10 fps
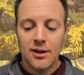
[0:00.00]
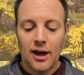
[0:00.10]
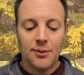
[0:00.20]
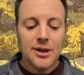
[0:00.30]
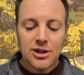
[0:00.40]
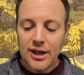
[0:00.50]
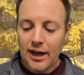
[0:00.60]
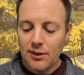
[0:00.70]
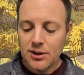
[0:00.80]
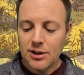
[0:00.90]
reached
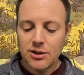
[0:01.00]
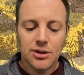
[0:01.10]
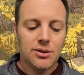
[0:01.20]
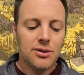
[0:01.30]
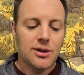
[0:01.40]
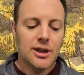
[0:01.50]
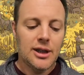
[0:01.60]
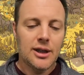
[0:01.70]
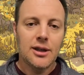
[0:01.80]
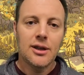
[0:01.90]
out to
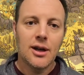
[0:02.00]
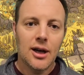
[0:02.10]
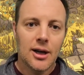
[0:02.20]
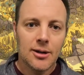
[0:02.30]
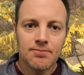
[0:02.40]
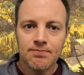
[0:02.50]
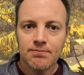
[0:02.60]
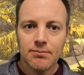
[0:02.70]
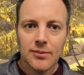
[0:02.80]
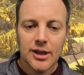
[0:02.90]
the
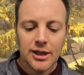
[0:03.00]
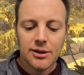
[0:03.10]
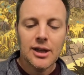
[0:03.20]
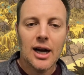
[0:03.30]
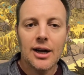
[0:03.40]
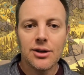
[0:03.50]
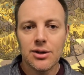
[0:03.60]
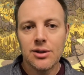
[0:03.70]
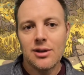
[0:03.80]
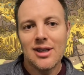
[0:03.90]
Eerie
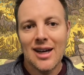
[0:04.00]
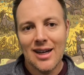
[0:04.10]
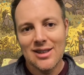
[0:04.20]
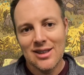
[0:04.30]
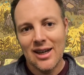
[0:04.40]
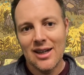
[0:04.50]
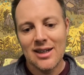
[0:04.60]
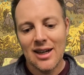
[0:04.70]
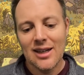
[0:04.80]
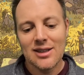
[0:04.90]
Idol guys,
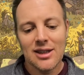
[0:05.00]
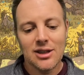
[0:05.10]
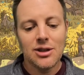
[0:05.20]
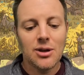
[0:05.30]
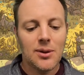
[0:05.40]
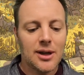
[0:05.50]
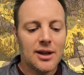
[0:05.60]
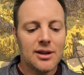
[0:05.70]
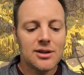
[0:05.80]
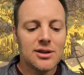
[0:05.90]
and I said, you know
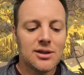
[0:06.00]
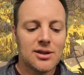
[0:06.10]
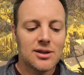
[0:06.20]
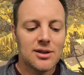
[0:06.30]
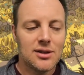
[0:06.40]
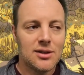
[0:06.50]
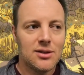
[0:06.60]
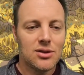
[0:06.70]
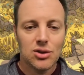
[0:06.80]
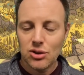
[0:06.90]
what, this is
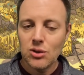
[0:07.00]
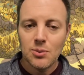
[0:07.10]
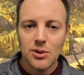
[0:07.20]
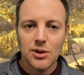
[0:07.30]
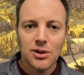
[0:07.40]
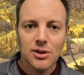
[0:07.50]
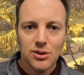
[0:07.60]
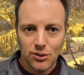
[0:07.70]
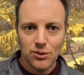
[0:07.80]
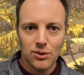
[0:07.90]
super
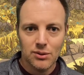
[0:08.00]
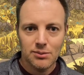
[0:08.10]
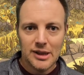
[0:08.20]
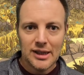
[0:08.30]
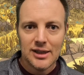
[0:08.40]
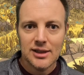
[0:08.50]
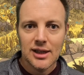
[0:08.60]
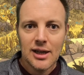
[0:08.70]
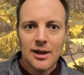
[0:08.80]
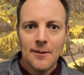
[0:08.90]
cool, because
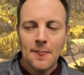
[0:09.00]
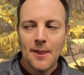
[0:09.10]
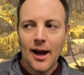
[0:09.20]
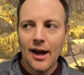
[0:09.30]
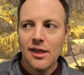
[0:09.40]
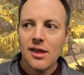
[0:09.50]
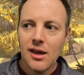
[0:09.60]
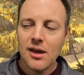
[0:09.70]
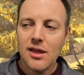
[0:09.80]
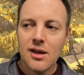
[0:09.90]
I
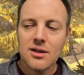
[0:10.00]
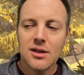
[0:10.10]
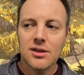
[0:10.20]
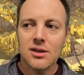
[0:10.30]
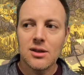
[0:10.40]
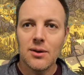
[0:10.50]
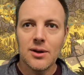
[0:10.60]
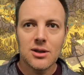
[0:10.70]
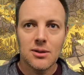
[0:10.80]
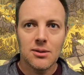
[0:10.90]
think this is
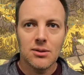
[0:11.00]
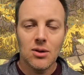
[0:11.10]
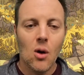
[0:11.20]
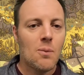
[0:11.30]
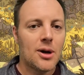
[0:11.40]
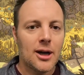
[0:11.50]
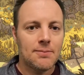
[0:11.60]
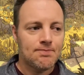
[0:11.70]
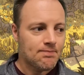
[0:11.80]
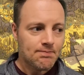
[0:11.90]
going to open
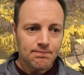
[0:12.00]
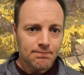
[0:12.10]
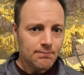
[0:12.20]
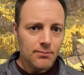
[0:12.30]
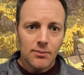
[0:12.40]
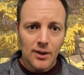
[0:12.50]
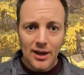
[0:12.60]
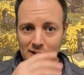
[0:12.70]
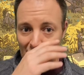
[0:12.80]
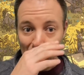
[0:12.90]
up
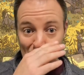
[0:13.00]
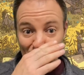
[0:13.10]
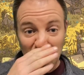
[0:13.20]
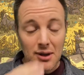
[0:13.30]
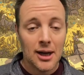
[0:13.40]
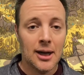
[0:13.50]
a type of